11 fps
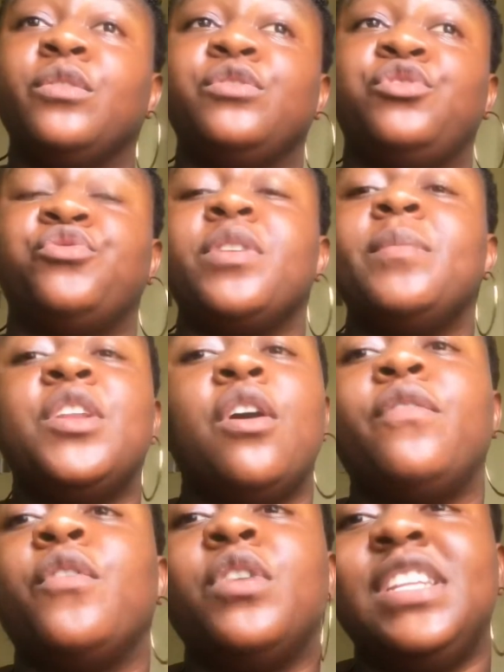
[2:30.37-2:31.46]
dreaming
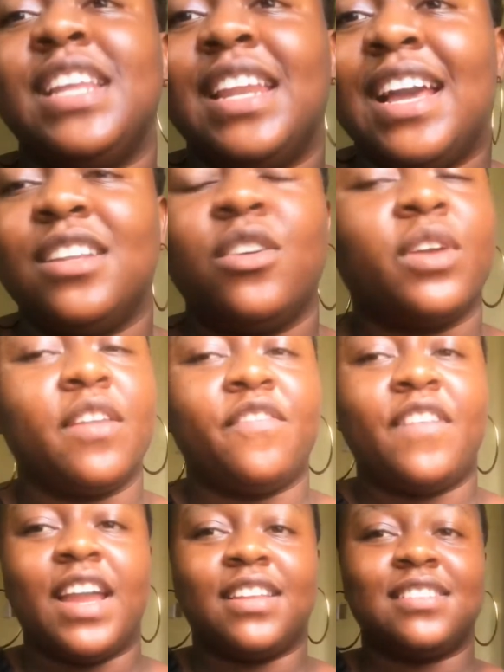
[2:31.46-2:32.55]
of owning a land. Okay,
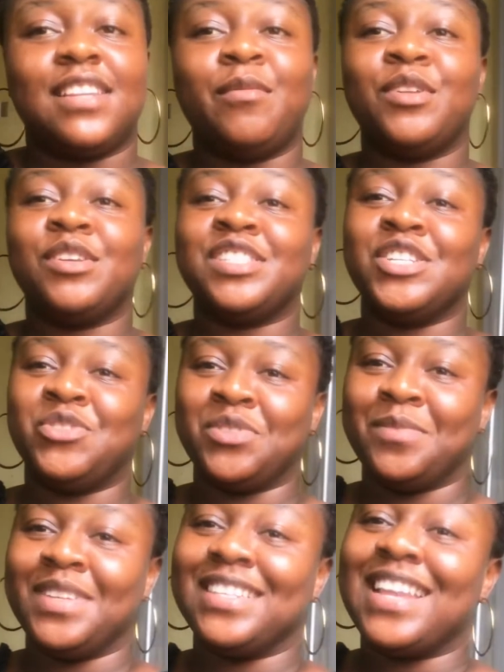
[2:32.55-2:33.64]
fine, let me not say dreaming.